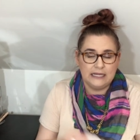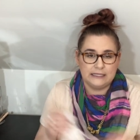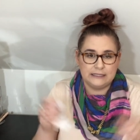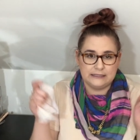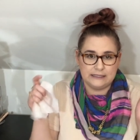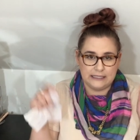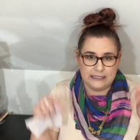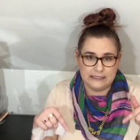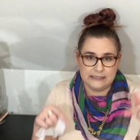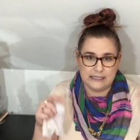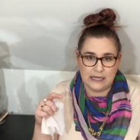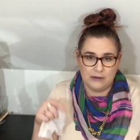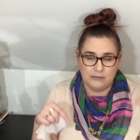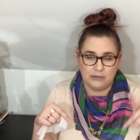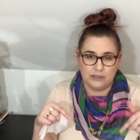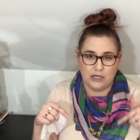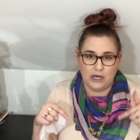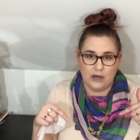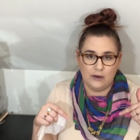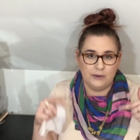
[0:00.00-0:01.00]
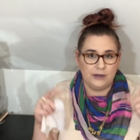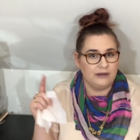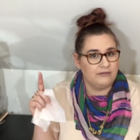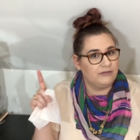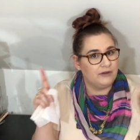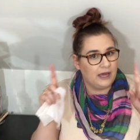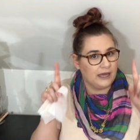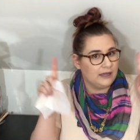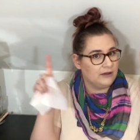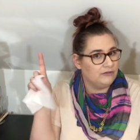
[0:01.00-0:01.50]
linked down below, and
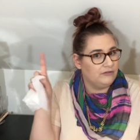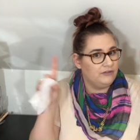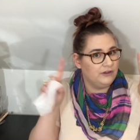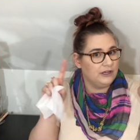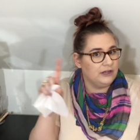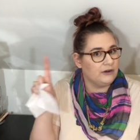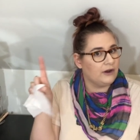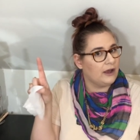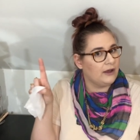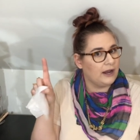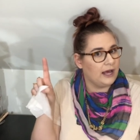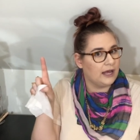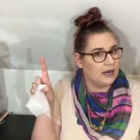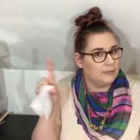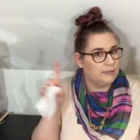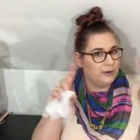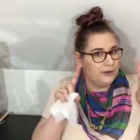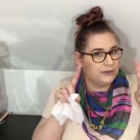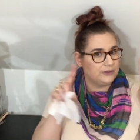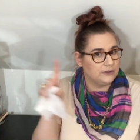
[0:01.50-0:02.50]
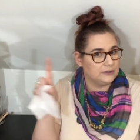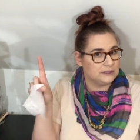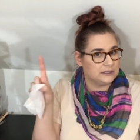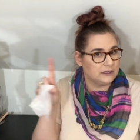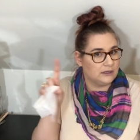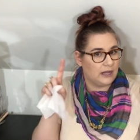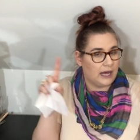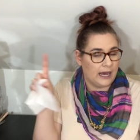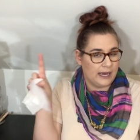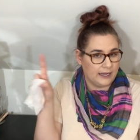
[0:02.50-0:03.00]
I can figure out how to put those
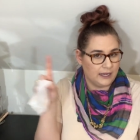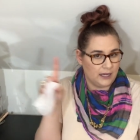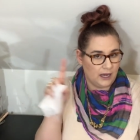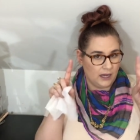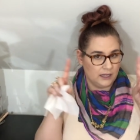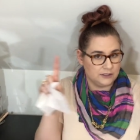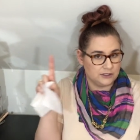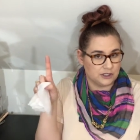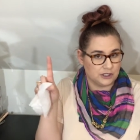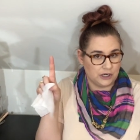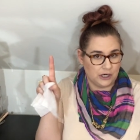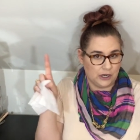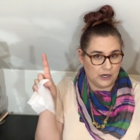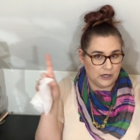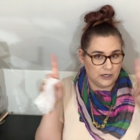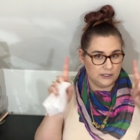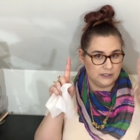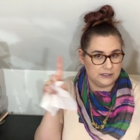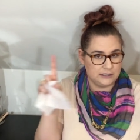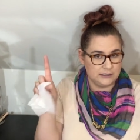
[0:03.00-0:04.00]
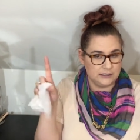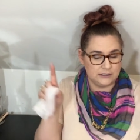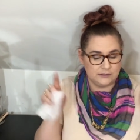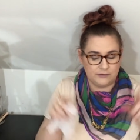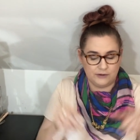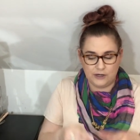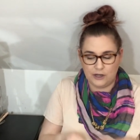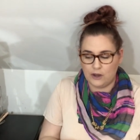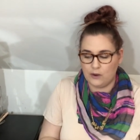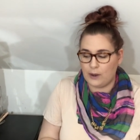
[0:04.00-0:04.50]
little icons or cards in this
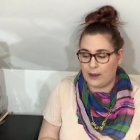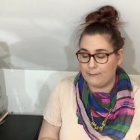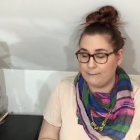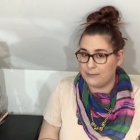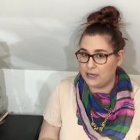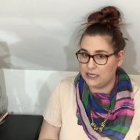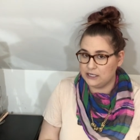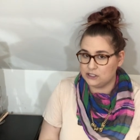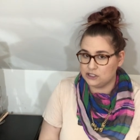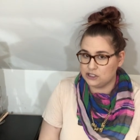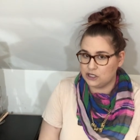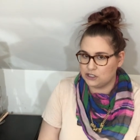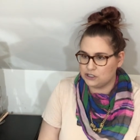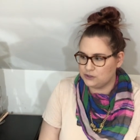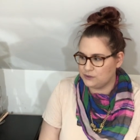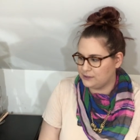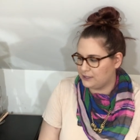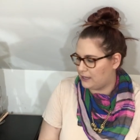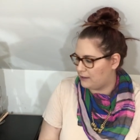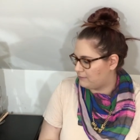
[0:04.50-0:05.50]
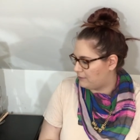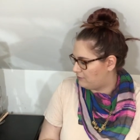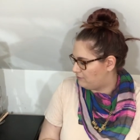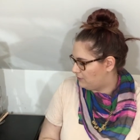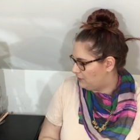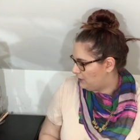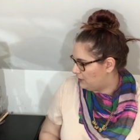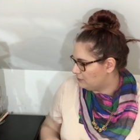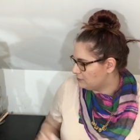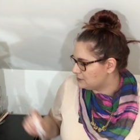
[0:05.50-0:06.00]
video. I might start doing that in my
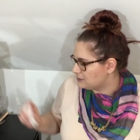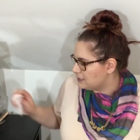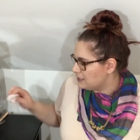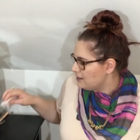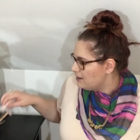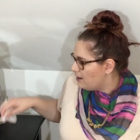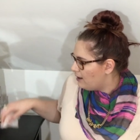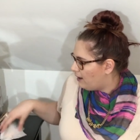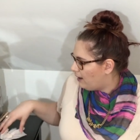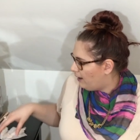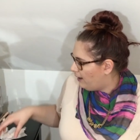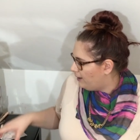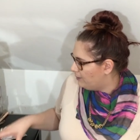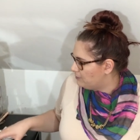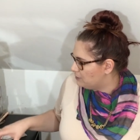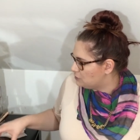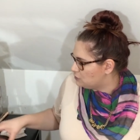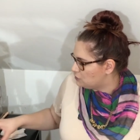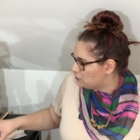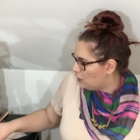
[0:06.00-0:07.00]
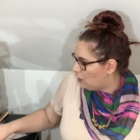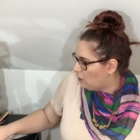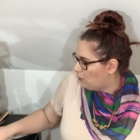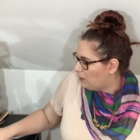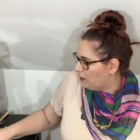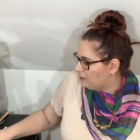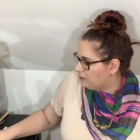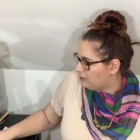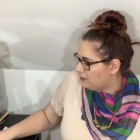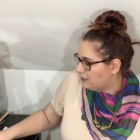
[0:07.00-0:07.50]
videos. So
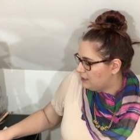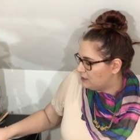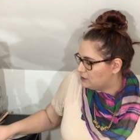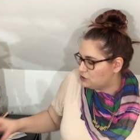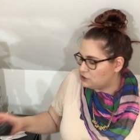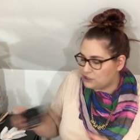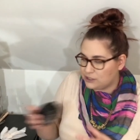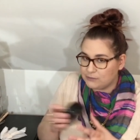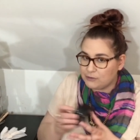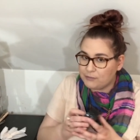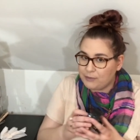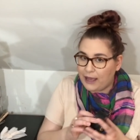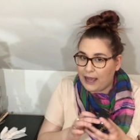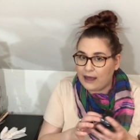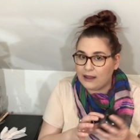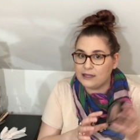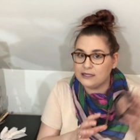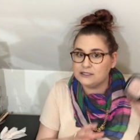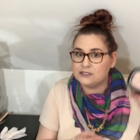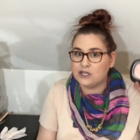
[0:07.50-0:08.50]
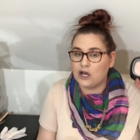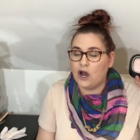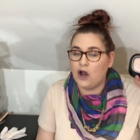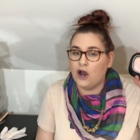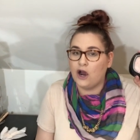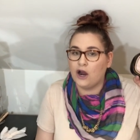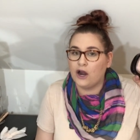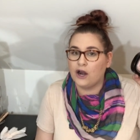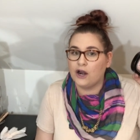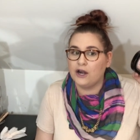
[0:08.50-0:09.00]
the shimmer palettes
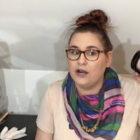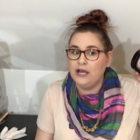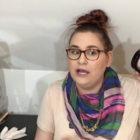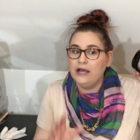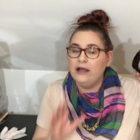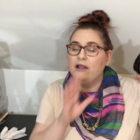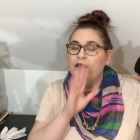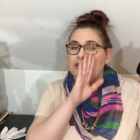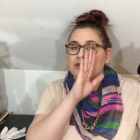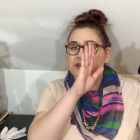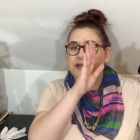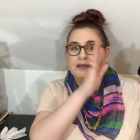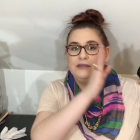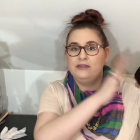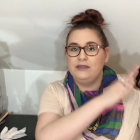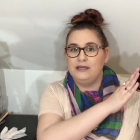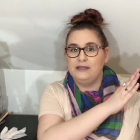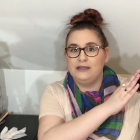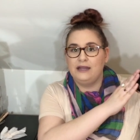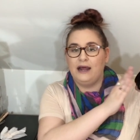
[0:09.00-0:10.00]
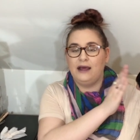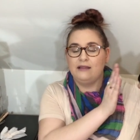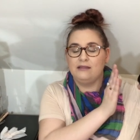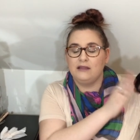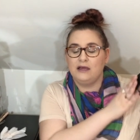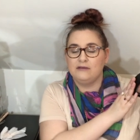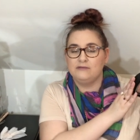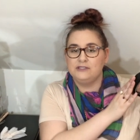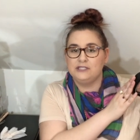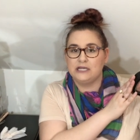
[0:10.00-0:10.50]
are the thing that I
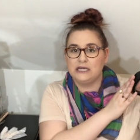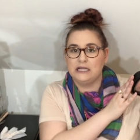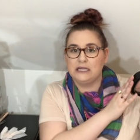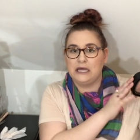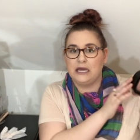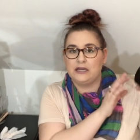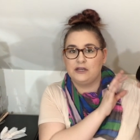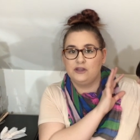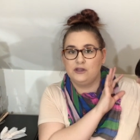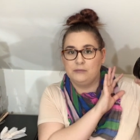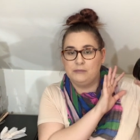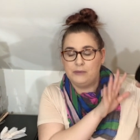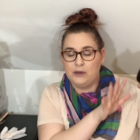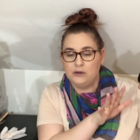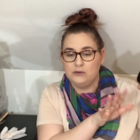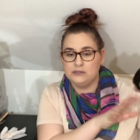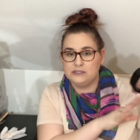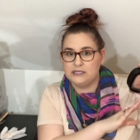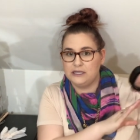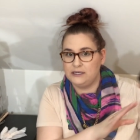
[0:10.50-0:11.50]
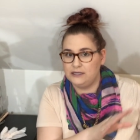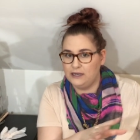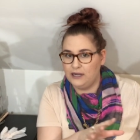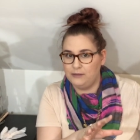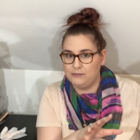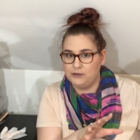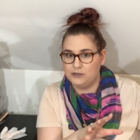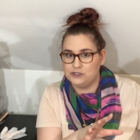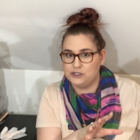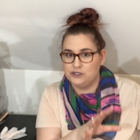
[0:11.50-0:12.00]
love to collect the most.
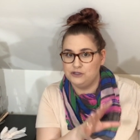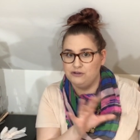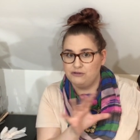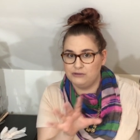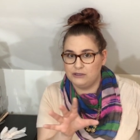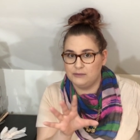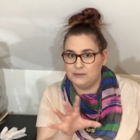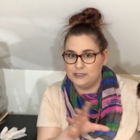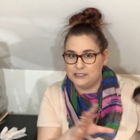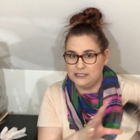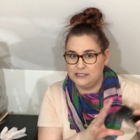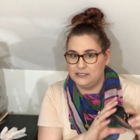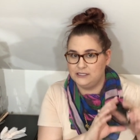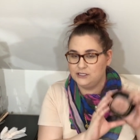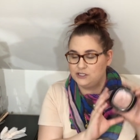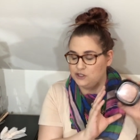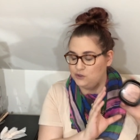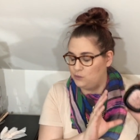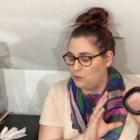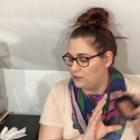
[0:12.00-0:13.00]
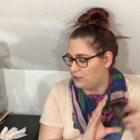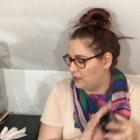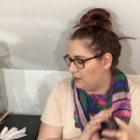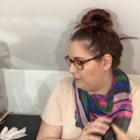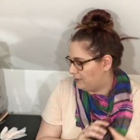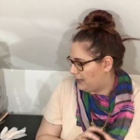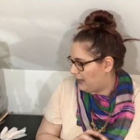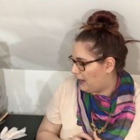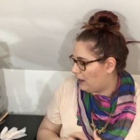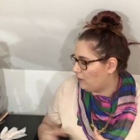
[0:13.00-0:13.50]
Anytime there's a new limited edition one
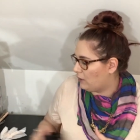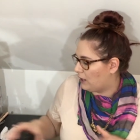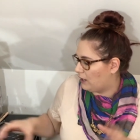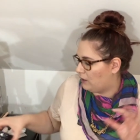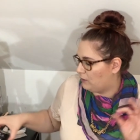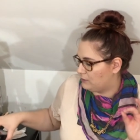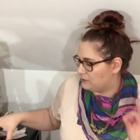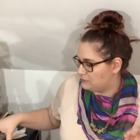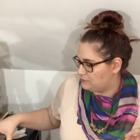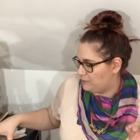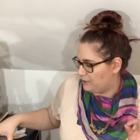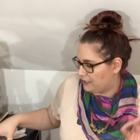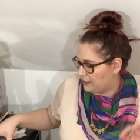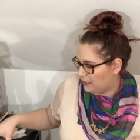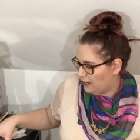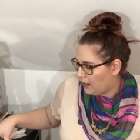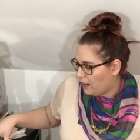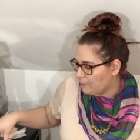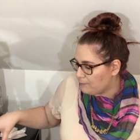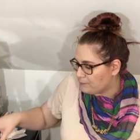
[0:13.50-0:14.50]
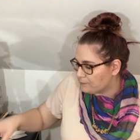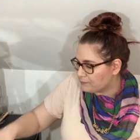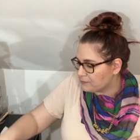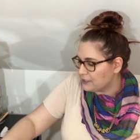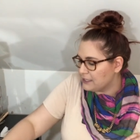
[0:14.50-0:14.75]
coming out, I always pick it up.